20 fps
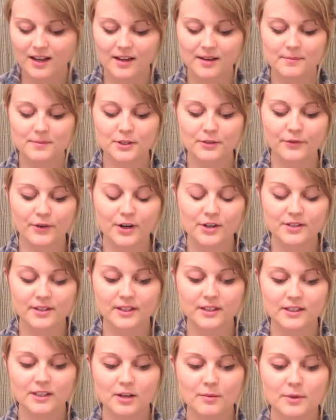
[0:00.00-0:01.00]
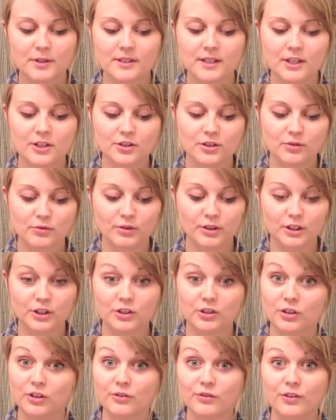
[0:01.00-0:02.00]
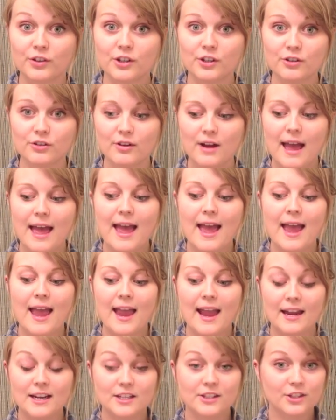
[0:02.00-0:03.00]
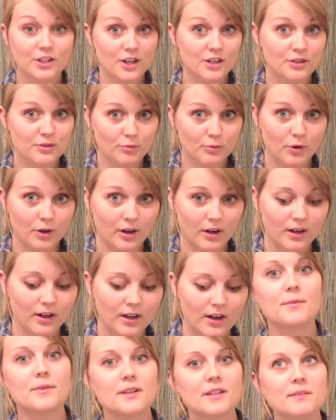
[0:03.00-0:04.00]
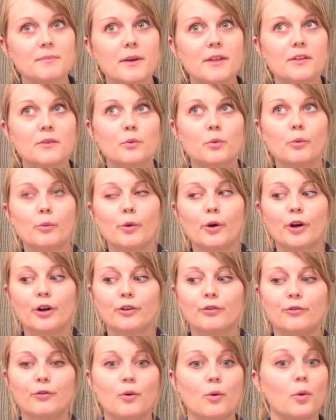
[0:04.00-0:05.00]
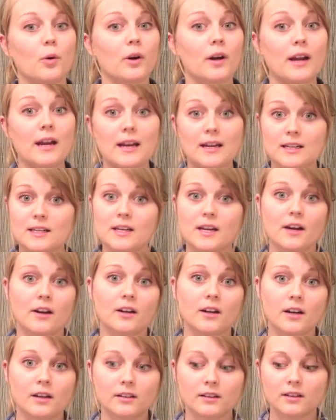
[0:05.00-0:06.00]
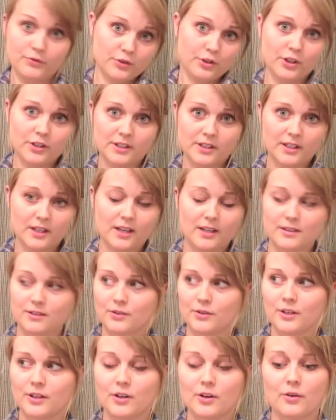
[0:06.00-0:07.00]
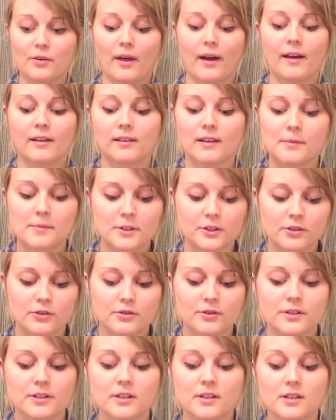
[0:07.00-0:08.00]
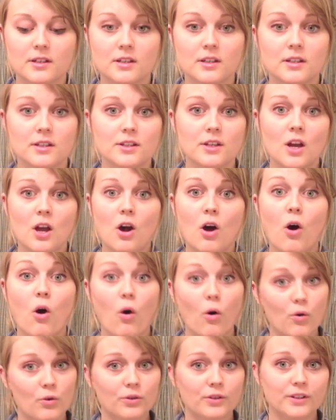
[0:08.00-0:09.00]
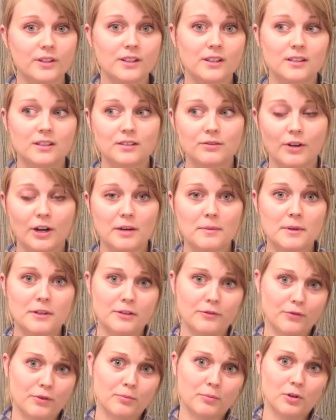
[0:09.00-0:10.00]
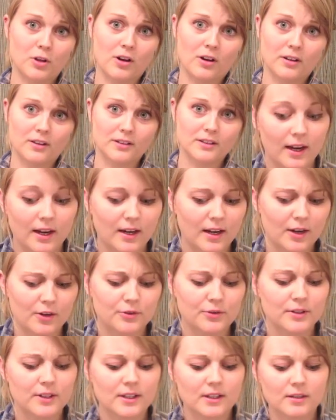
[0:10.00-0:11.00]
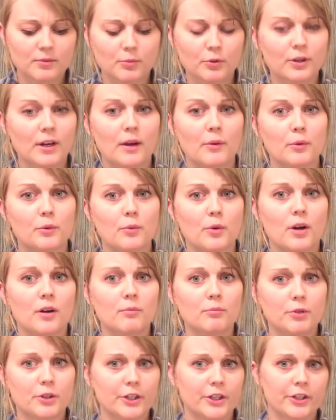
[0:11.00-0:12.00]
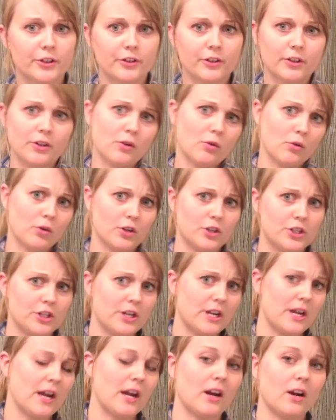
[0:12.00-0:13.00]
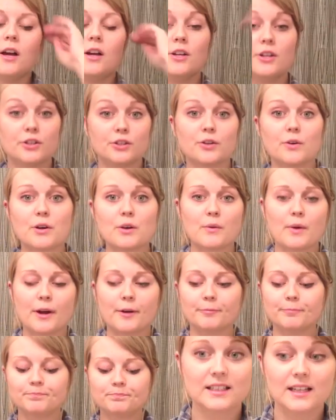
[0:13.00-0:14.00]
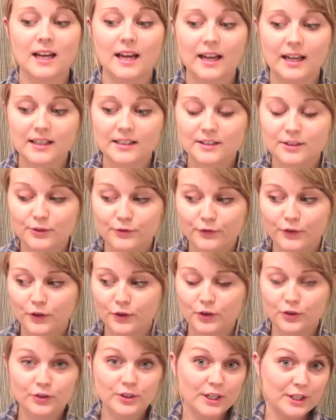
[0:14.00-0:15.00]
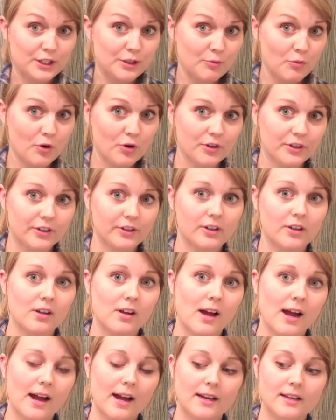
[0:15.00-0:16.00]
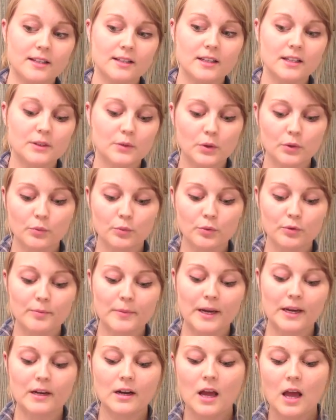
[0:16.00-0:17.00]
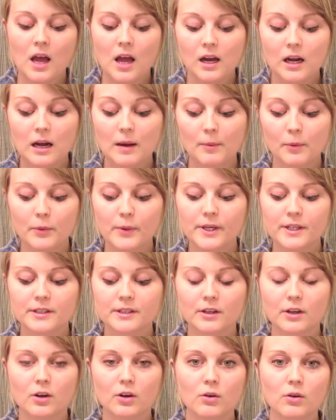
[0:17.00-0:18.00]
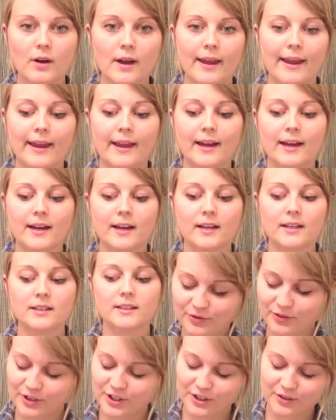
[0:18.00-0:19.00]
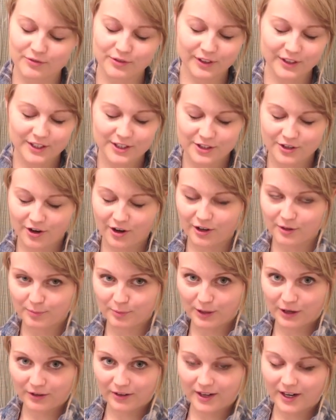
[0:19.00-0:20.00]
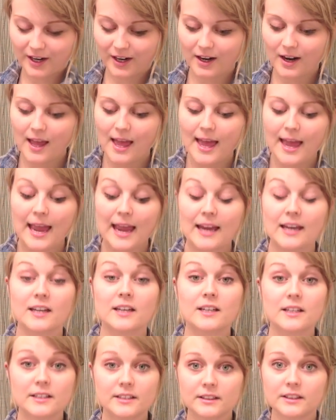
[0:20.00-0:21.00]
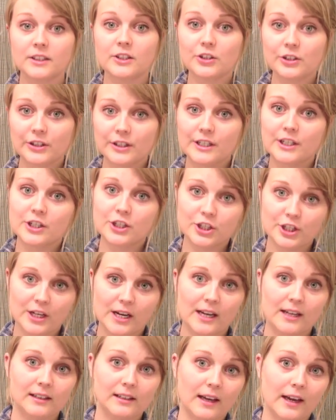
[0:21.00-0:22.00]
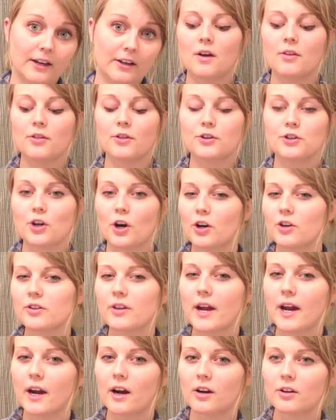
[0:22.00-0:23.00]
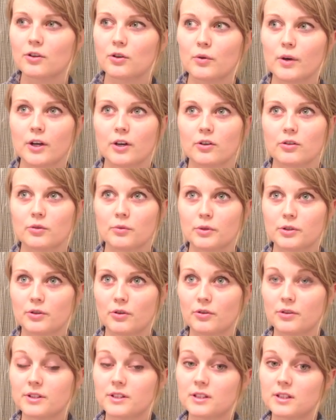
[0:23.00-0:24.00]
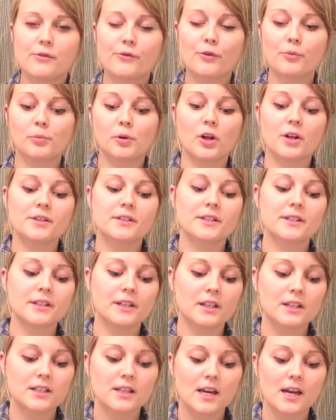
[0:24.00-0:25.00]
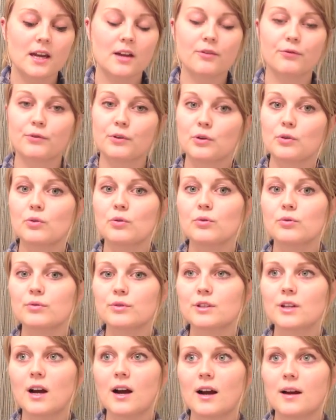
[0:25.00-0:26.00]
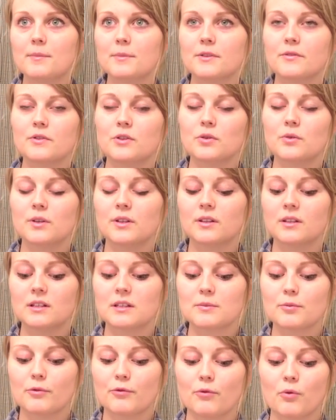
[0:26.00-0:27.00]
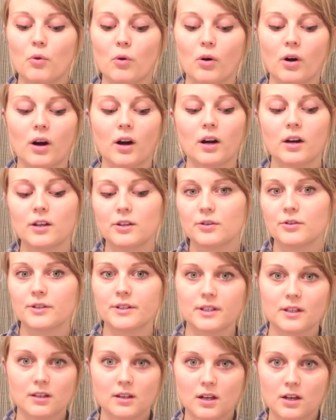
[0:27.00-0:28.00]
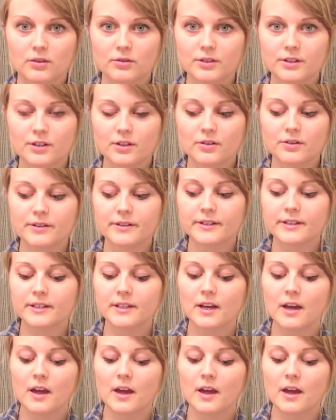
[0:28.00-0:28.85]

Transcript: so far as I can tell, but it's actually really good for you. And it does work. This method will work for any hair color. Just in case you didn't know that, lemon juice is only recommended for blondes. I don't think a brunette would want particularly orangey hair. So anyway, as a further testimonial, I did this with a roommate a couple weeks ago, and she had really dark brown hair, and it is literally a shade lighter. The darker the hair, the quicker the results. For blondes, it's going to take a few times of doing this before you'll see a lot of results.